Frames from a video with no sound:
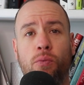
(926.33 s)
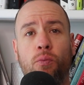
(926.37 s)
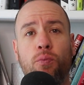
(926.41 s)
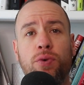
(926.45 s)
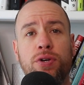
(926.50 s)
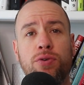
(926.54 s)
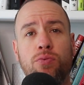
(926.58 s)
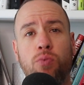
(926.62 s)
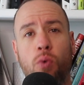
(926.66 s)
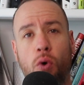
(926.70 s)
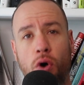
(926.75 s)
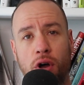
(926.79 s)
We
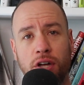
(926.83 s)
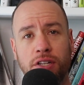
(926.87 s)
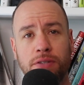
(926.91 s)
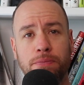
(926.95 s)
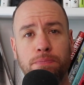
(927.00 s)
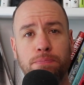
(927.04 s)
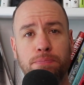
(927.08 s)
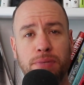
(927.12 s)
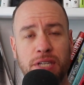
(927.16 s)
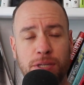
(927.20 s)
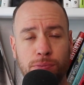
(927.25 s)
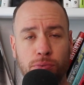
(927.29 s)
want
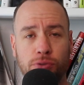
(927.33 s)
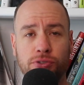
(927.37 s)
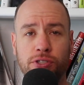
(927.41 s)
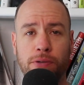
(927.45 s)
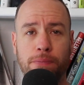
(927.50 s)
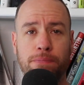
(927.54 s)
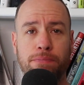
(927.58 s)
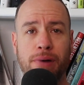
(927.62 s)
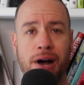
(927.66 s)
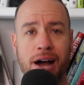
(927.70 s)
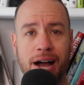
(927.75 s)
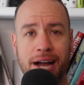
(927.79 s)
people to
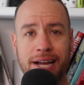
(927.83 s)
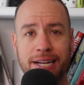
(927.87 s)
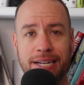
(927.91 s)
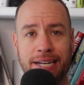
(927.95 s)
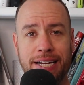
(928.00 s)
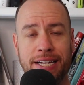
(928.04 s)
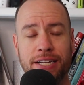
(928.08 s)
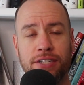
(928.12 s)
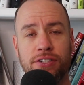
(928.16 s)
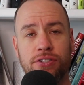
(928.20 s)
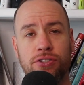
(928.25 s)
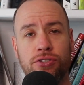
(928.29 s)
buy
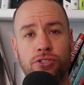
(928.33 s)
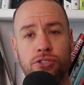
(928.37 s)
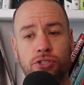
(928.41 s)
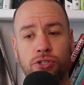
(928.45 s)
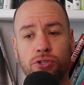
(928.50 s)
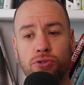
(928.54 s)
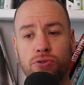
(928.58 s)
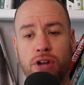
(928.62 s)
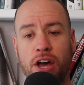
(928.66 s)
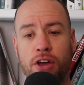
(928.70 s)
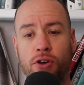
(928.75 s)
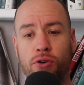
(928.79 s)
in
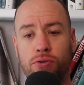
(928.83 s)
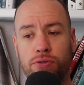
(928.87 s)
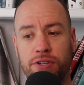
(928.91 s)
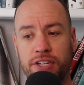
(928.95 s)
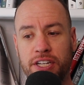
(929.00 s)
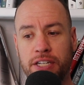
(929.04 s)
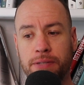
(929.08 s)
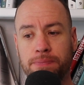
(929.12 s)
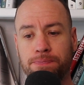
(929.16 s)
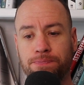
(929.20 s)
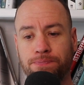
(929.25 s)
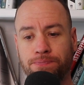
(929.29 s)
to not
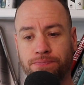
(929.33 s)
only